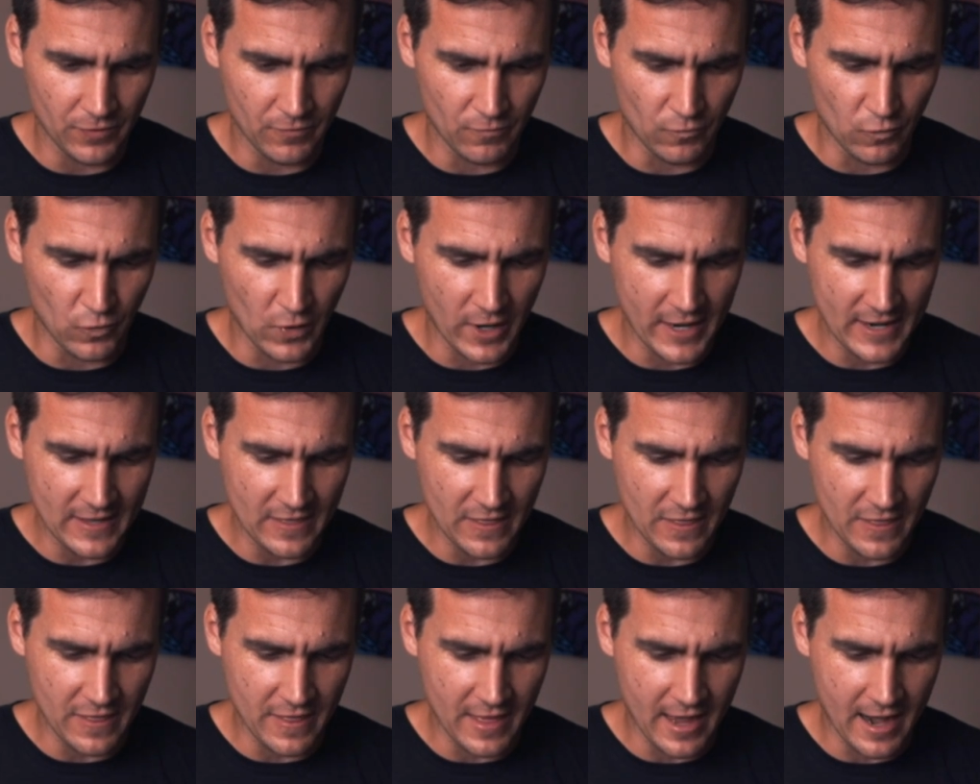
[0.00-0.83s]
right
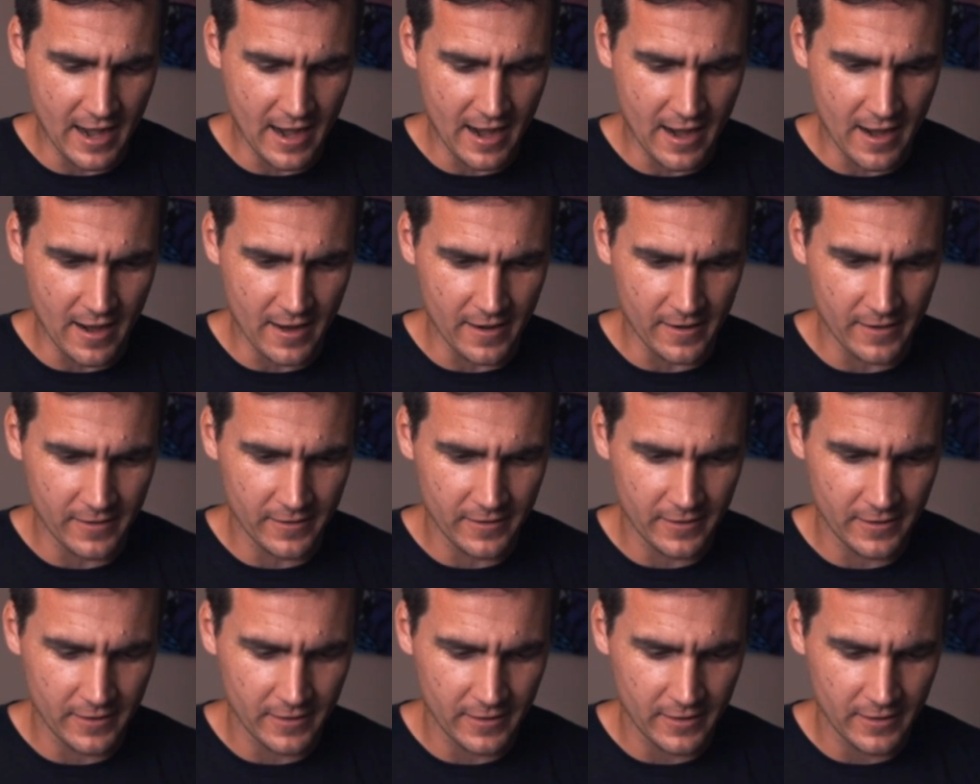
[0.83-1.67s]
there
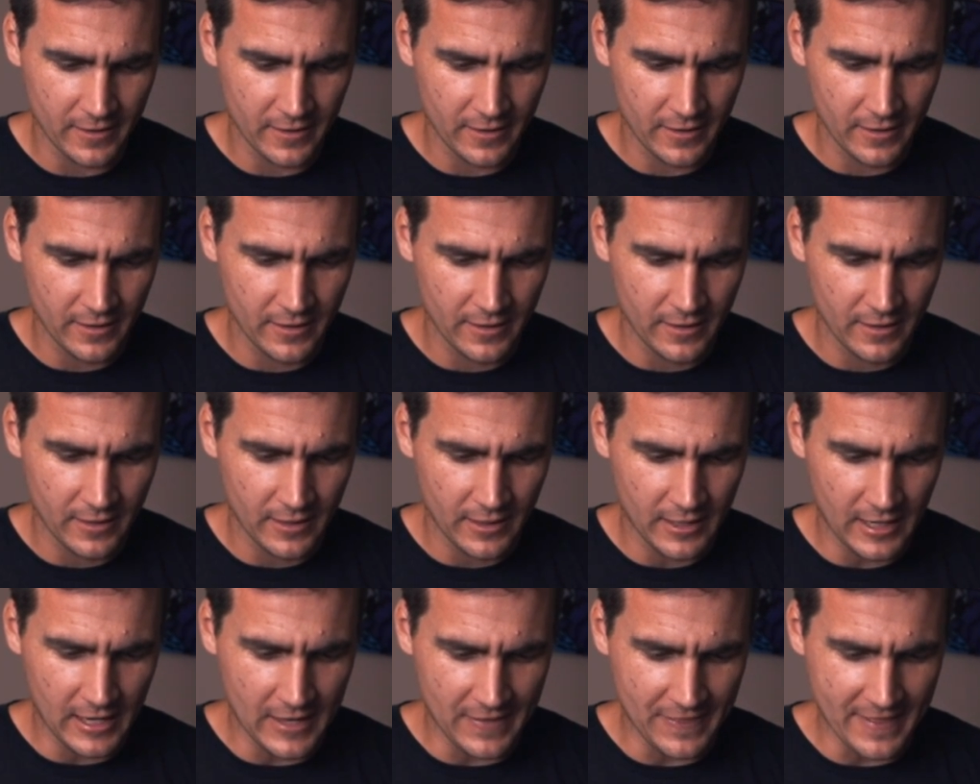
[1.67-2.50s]

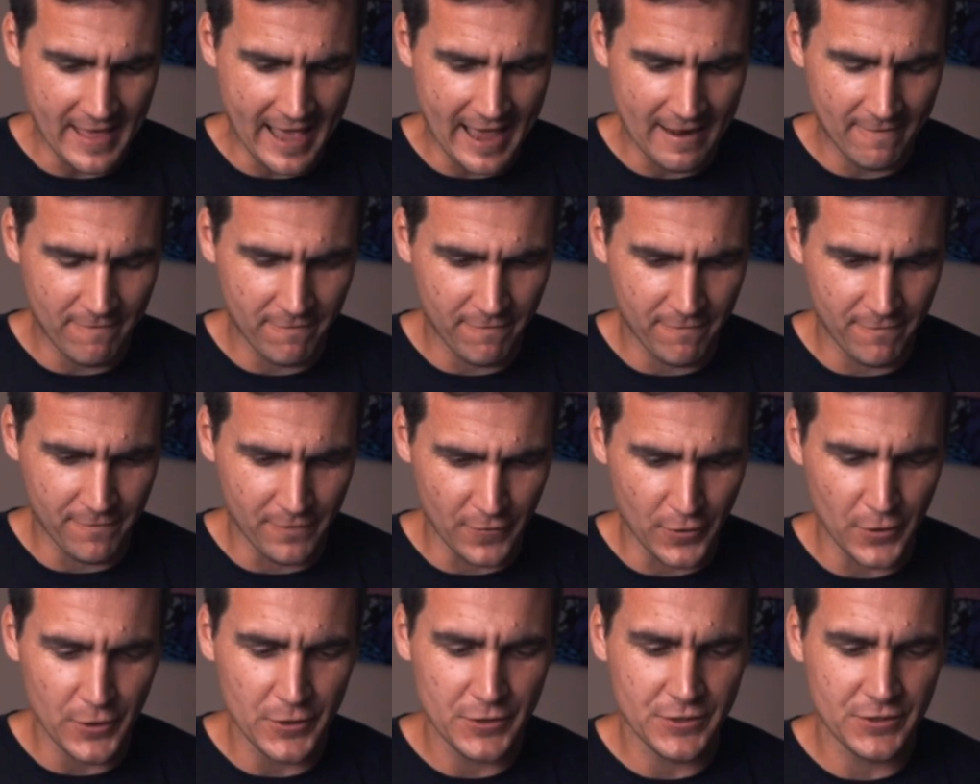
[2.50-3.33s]
in that
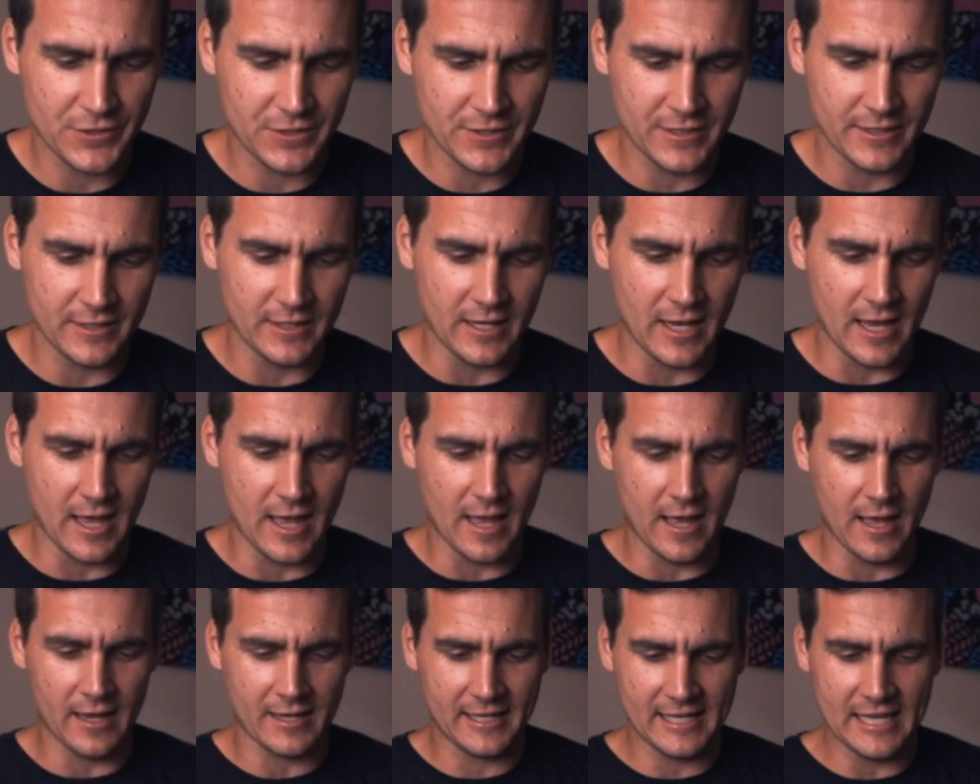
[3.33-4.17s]
first
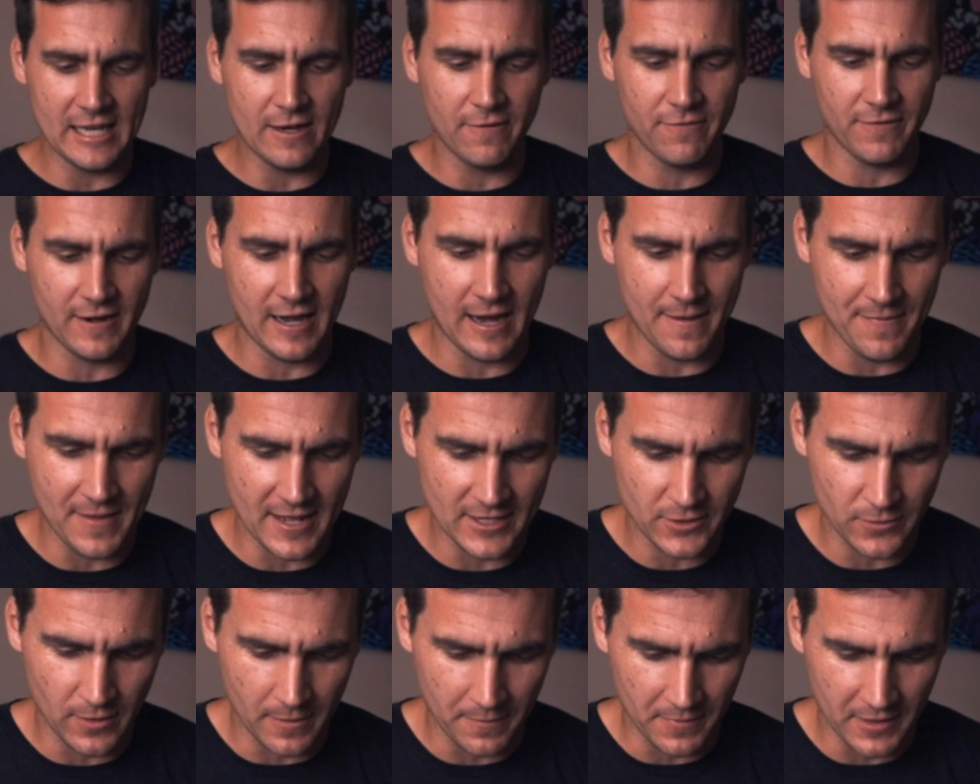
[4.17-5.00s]
keyframe,
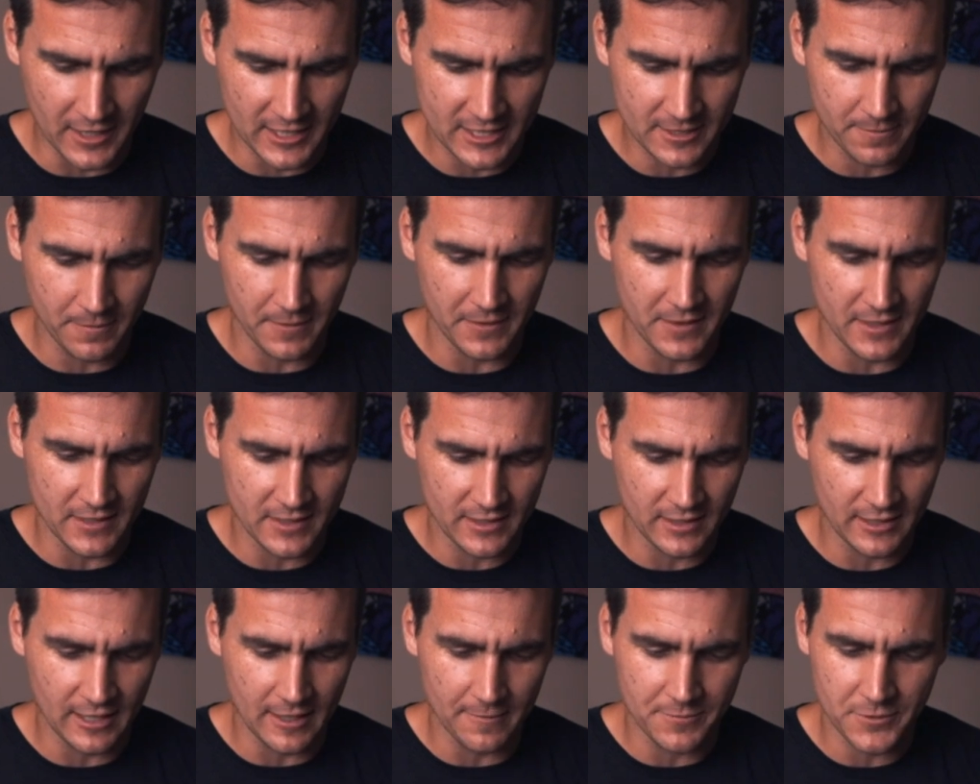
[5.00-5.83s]
that's where I'm gonna split
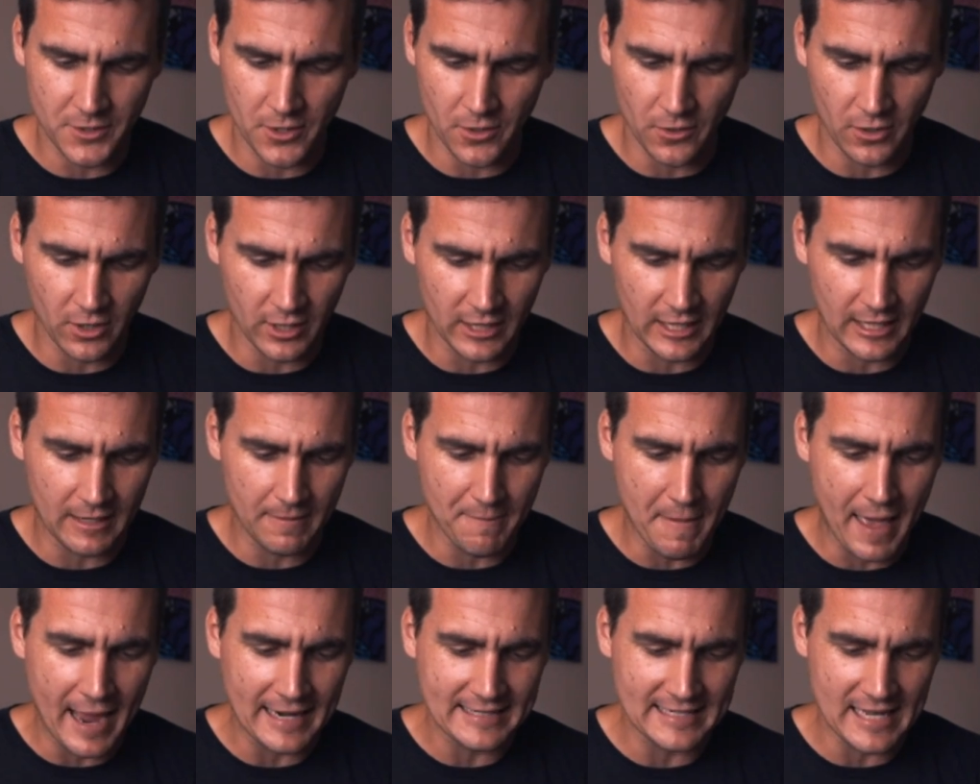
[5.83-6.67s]
this clip. So
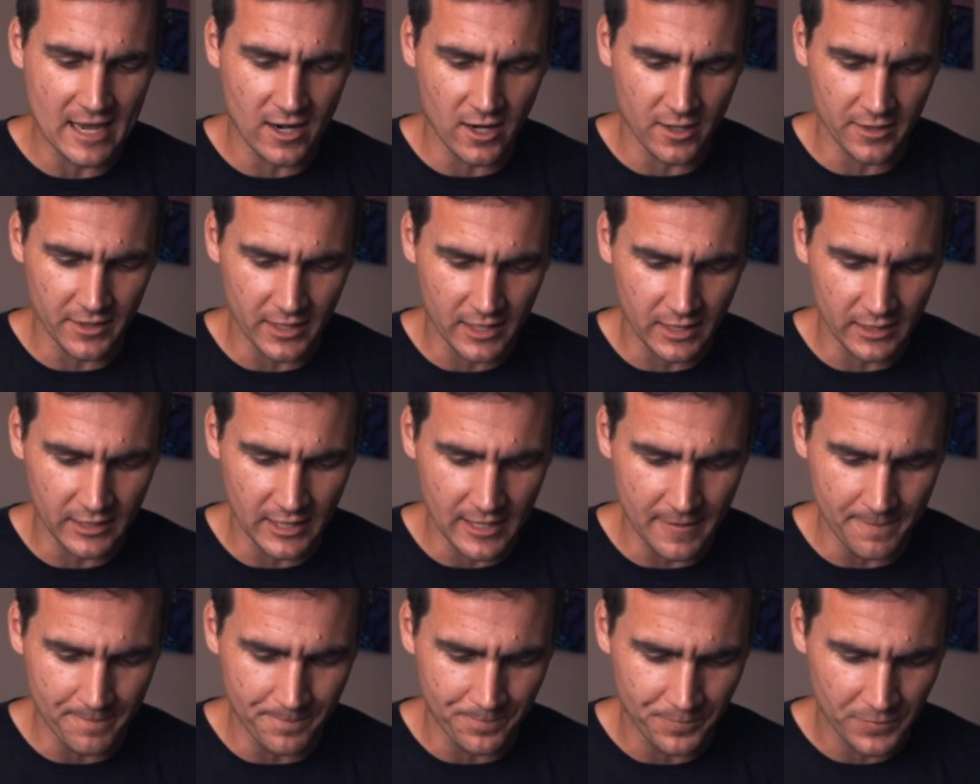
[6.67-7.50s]
click back down on the
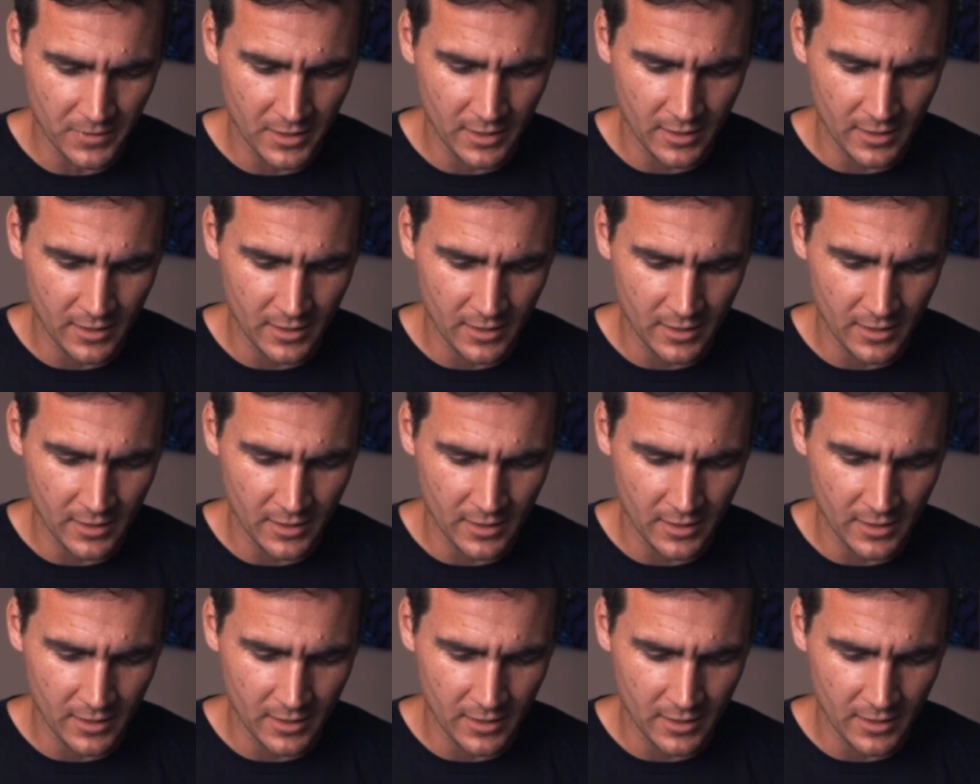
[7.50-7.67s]
clip,